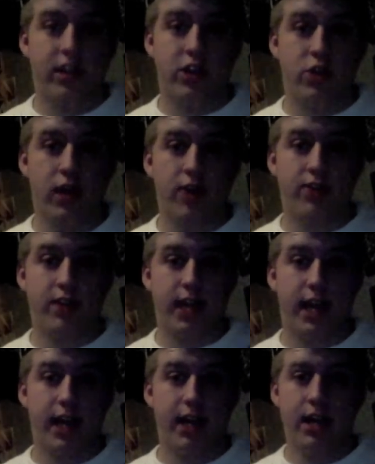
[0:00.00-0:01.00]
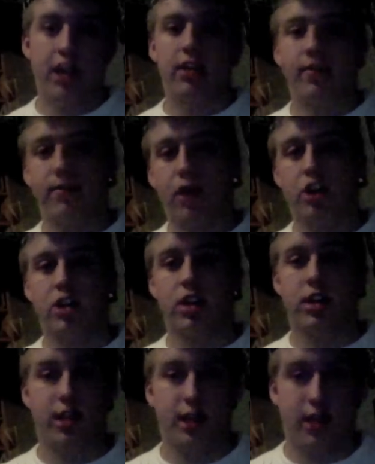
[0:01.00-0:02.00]
2009 to March
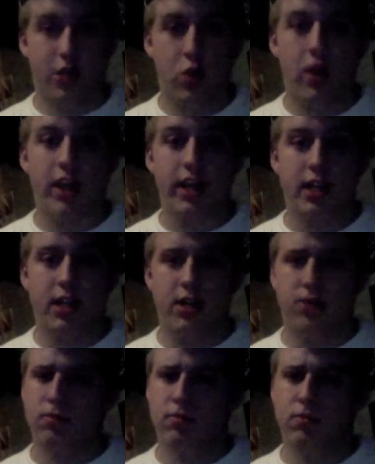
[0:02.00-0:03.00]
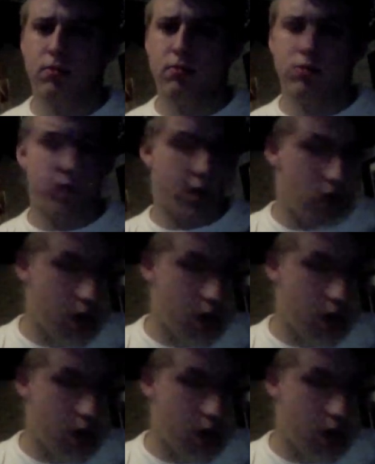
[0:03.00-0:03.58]
20, no,